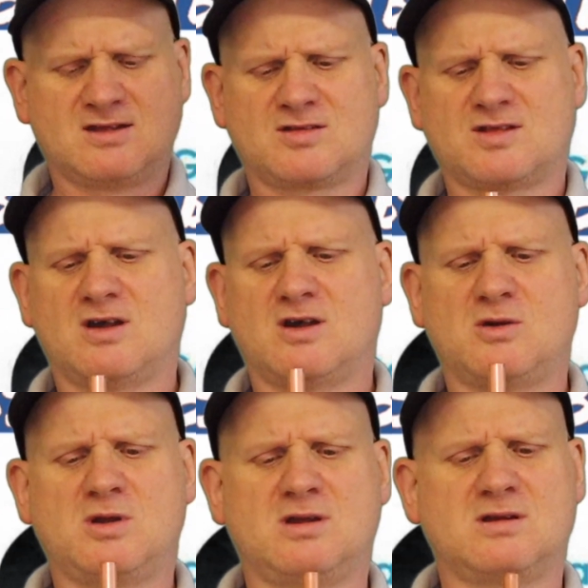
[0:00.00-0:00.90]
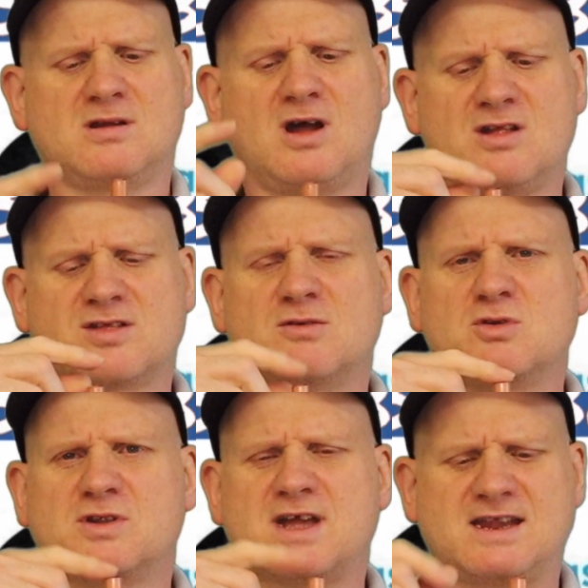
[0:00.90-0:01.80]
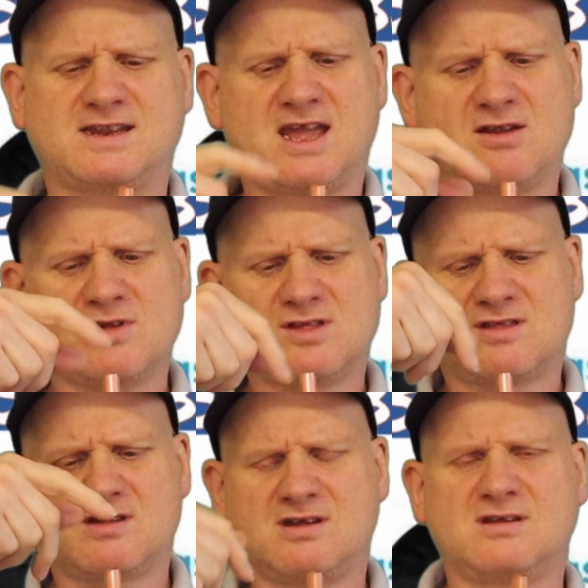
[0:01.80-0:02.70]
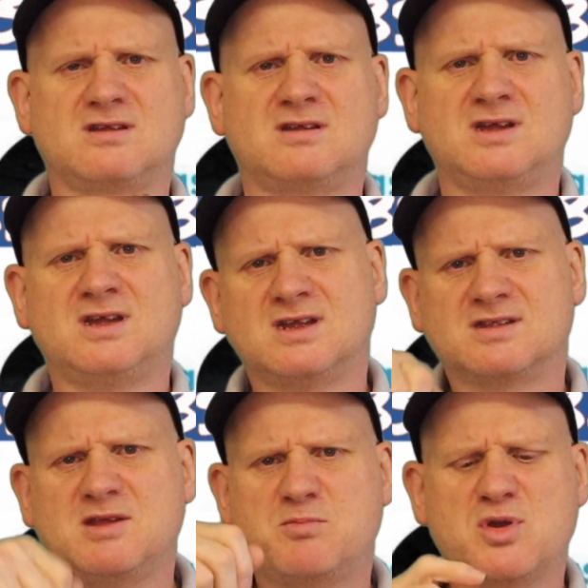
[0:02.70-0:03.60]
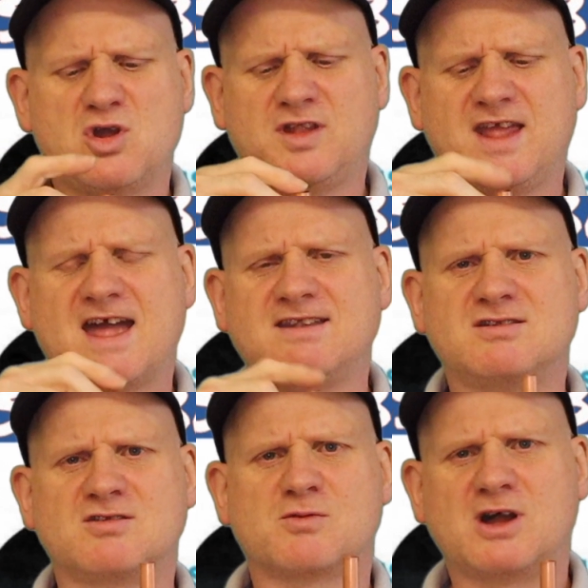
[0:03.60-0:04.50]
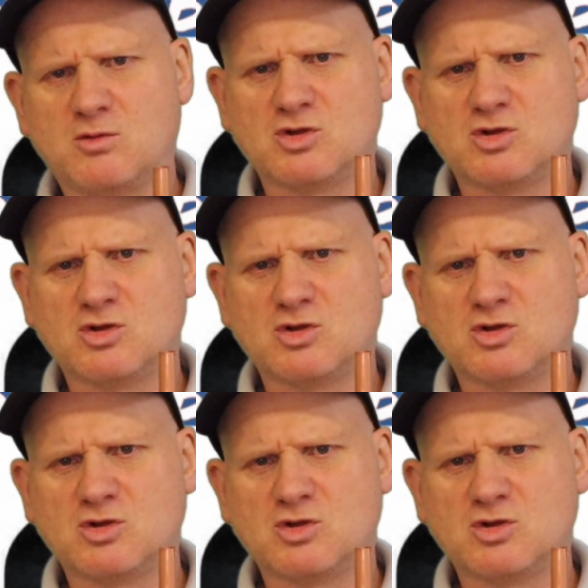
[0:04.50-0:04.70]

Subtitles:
So, also a good idea is to deburr the end as well.